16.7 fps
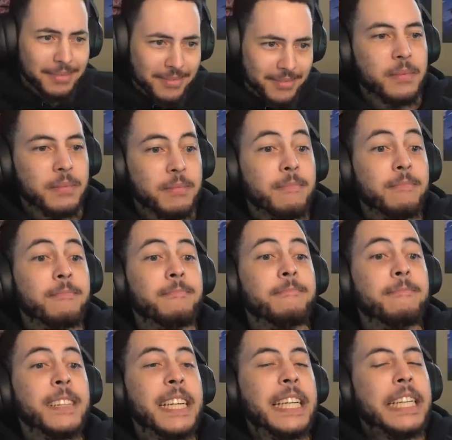
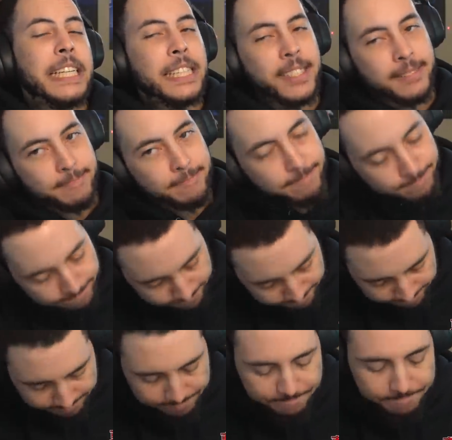
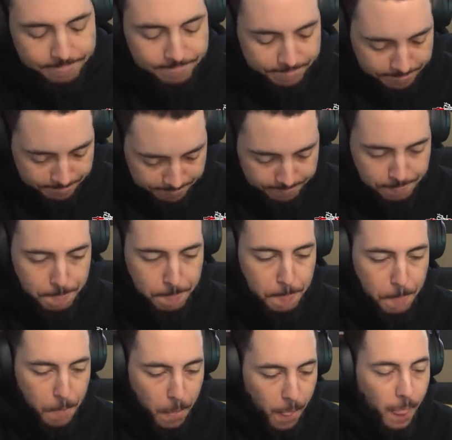
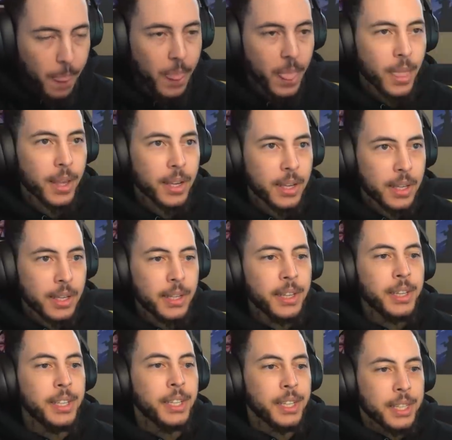
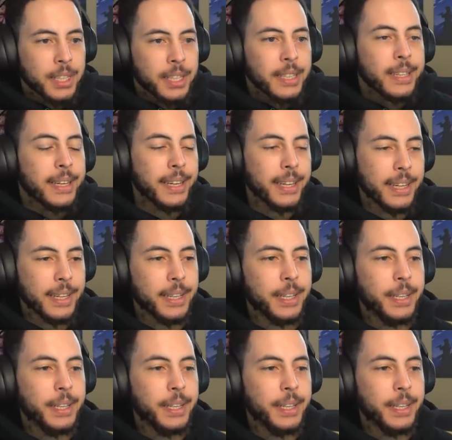Nobody speaks.